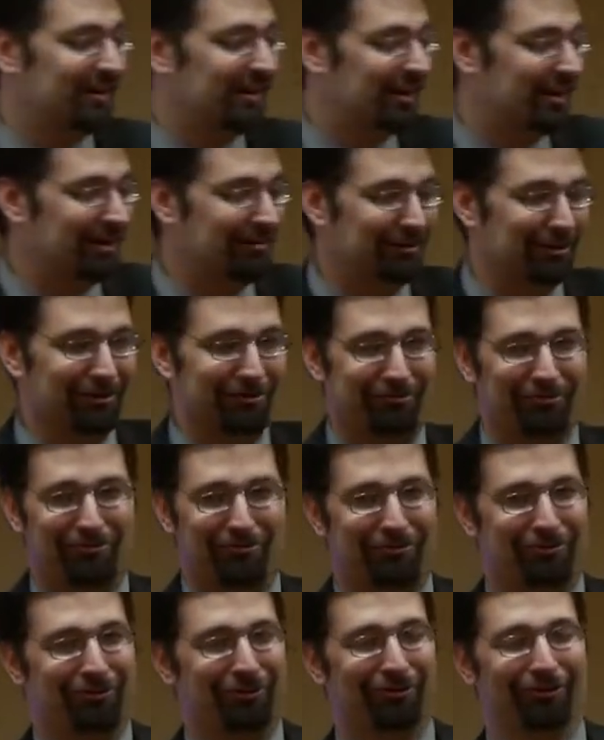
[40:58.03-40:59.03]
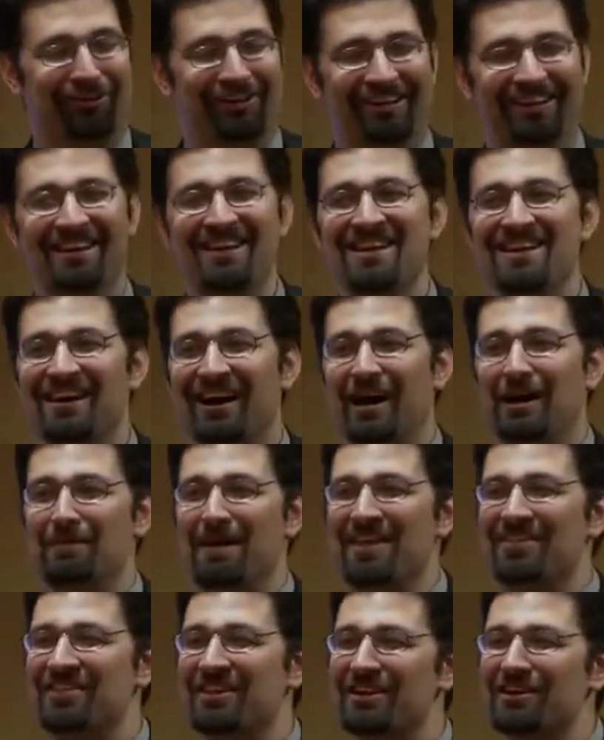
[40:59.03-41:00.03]
It was grueling.
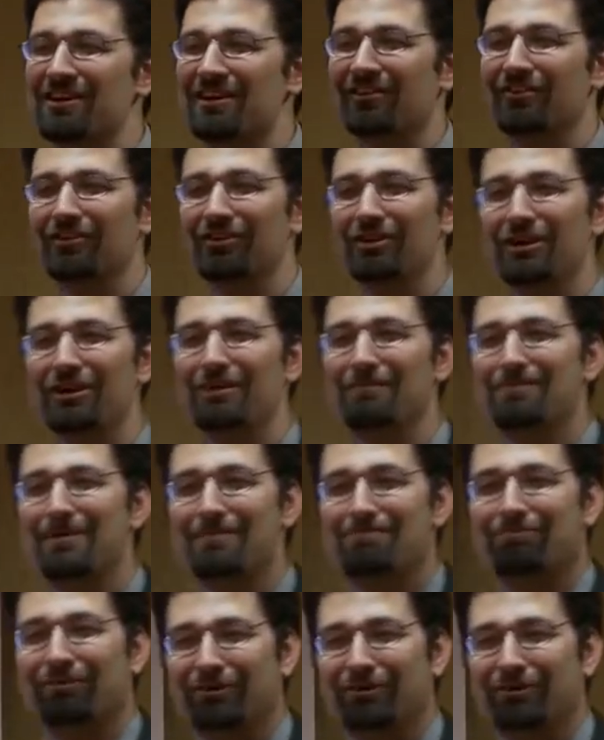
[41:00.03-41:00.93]
And they're a little bit